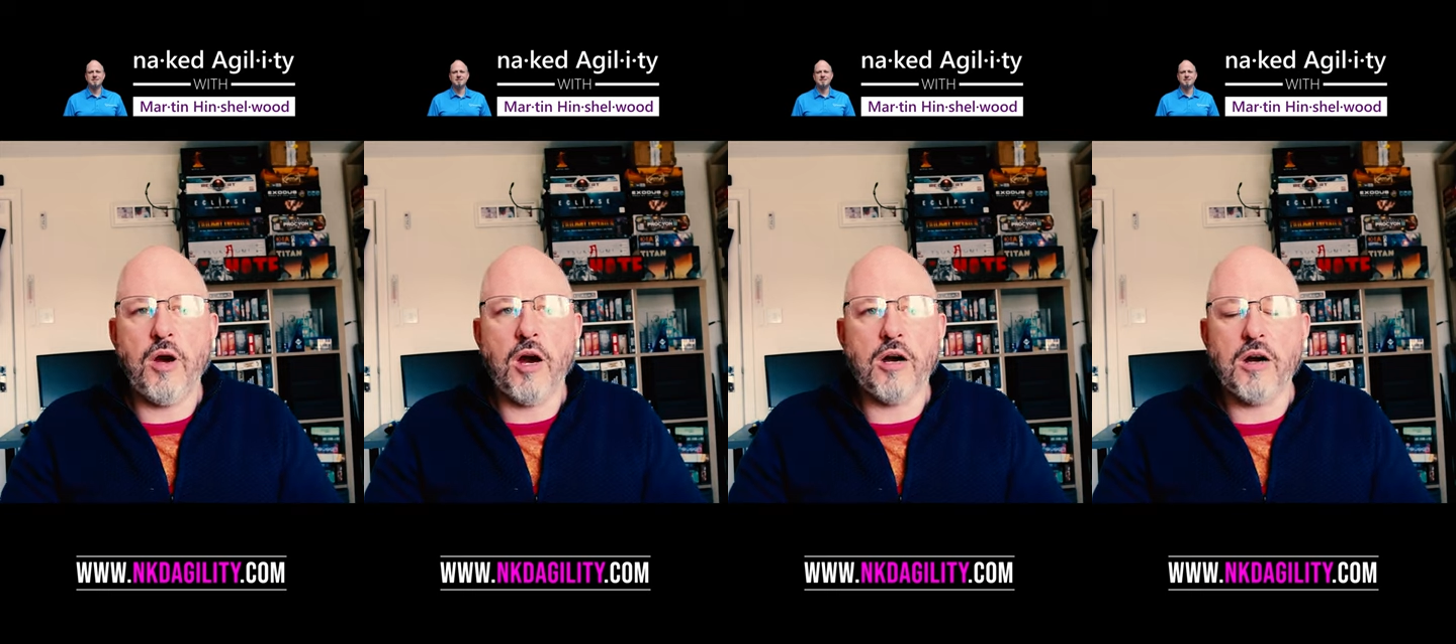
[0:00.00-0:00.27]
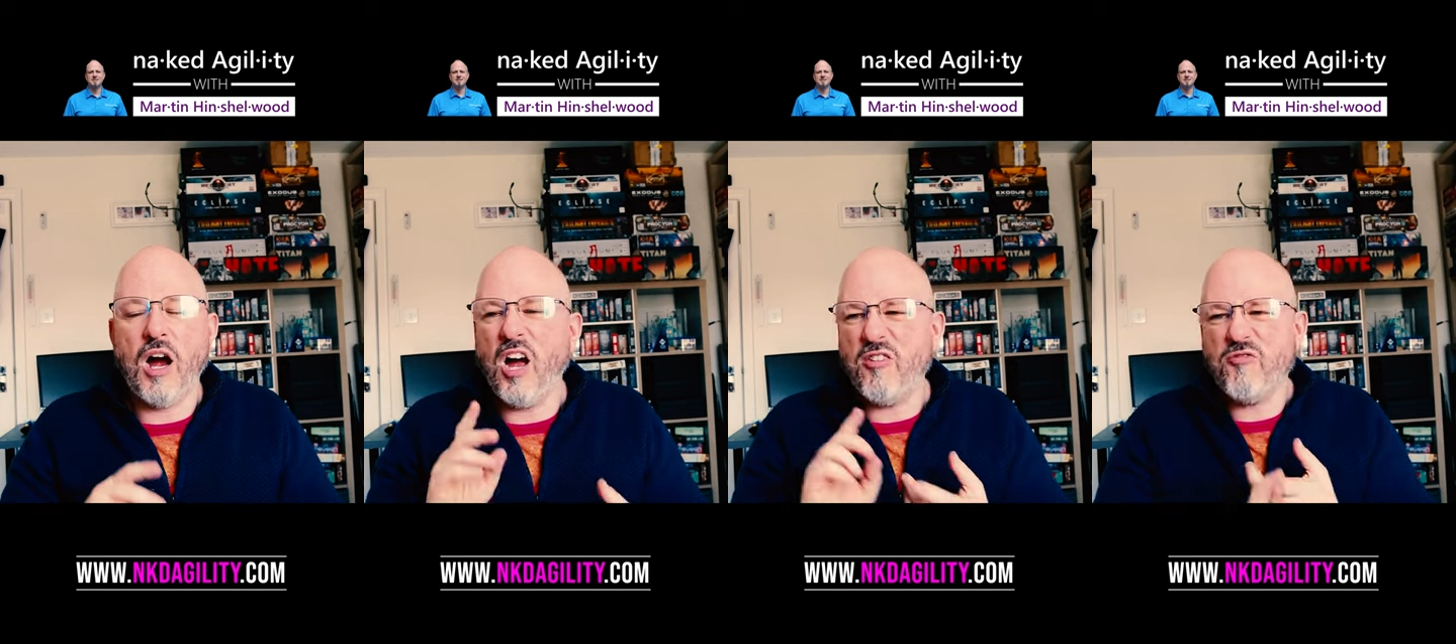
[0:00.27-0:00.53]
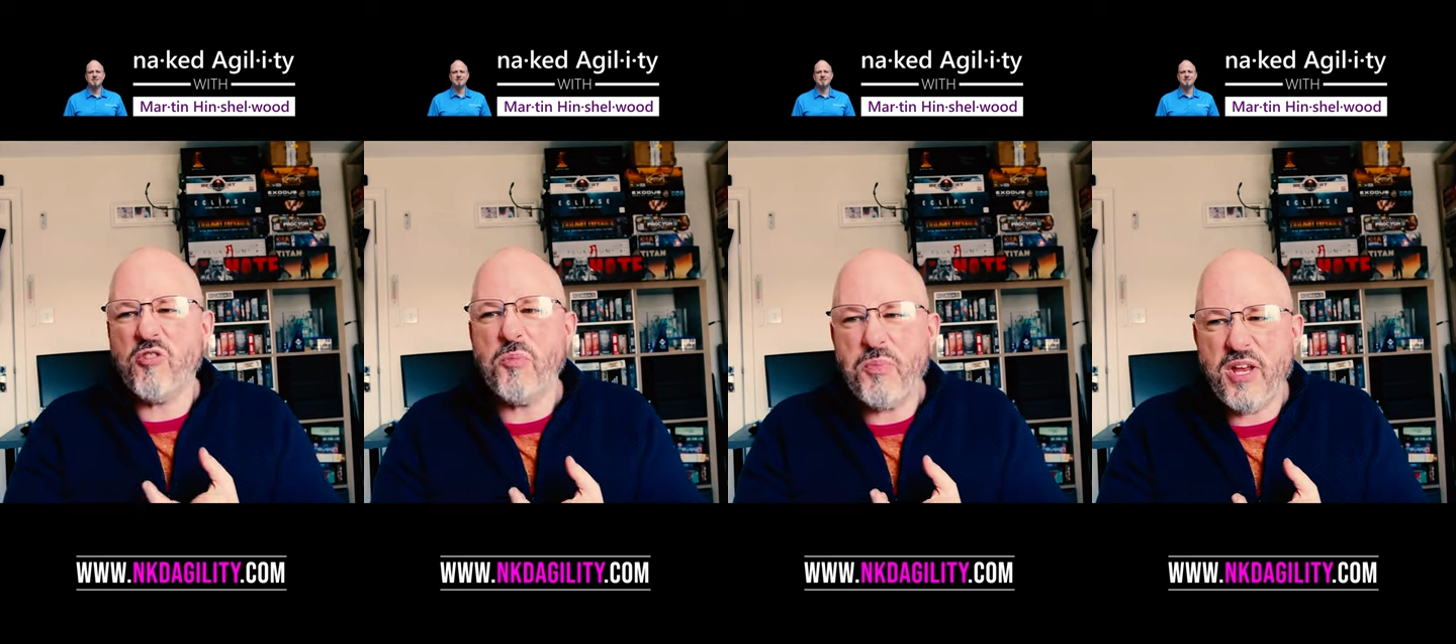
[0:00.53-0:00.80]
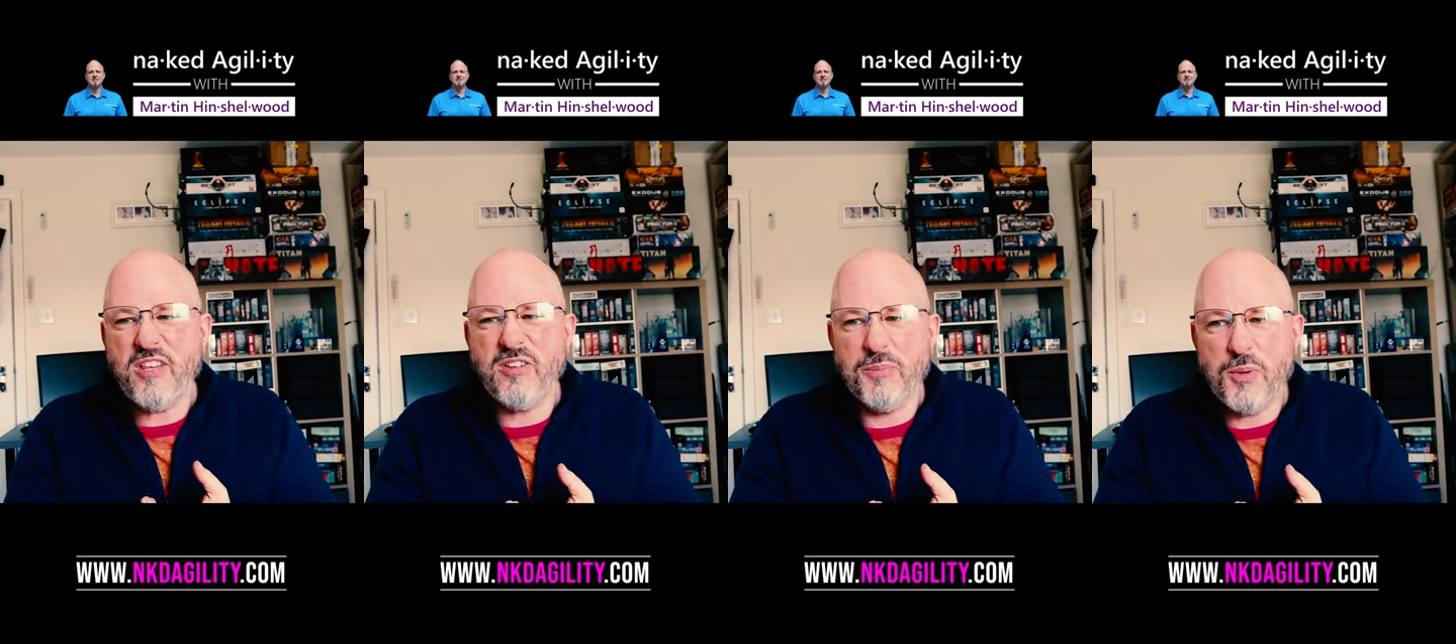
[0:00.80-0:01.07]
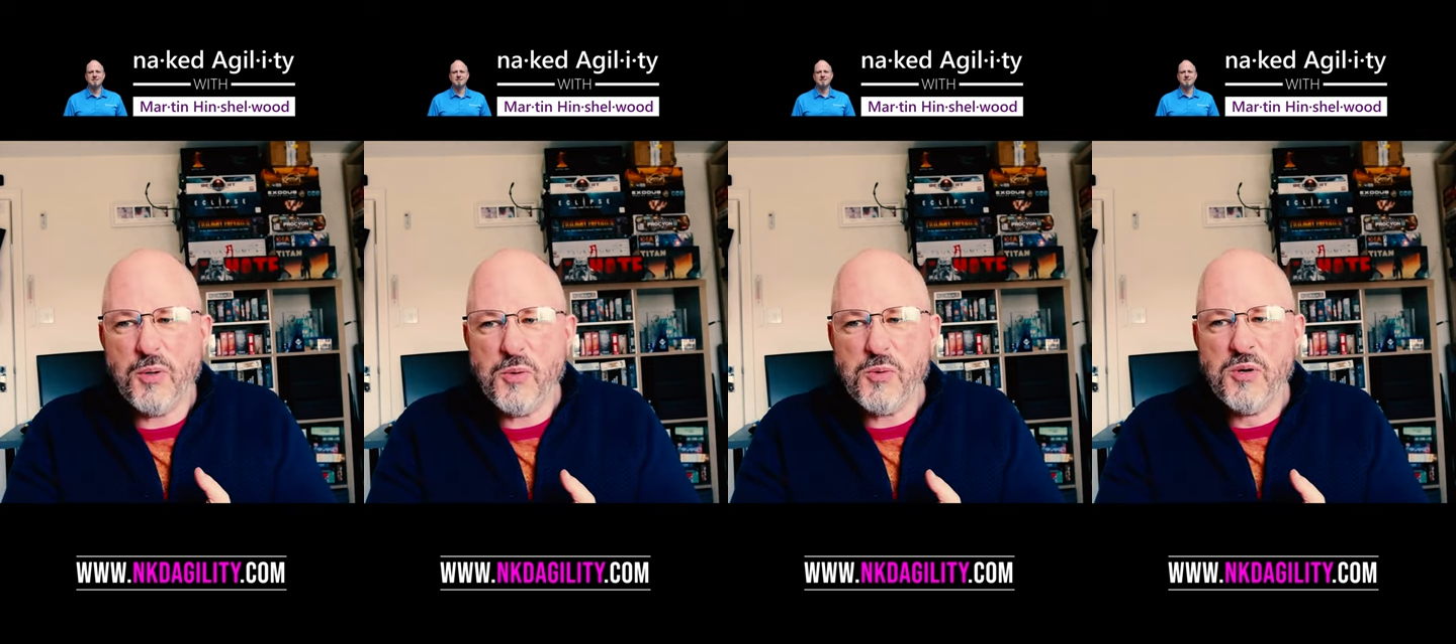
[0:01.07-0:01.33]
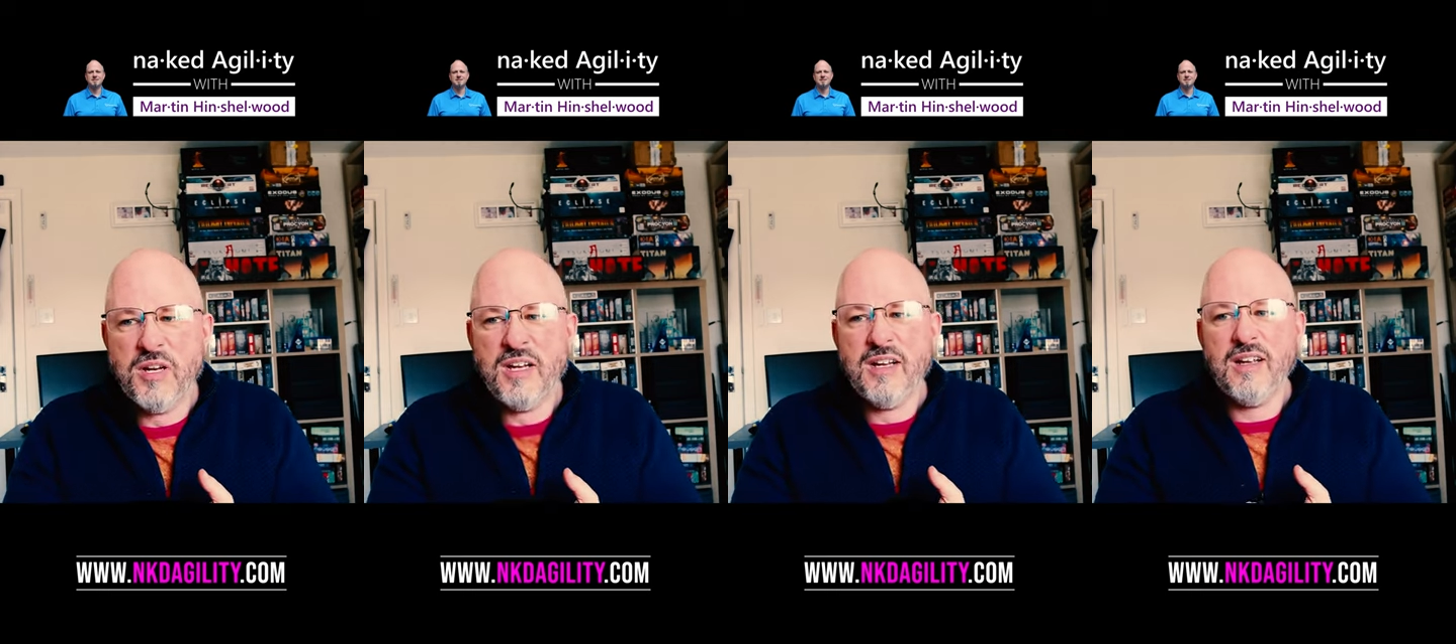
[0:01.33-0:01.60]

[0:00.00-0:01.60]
are unrepeatable.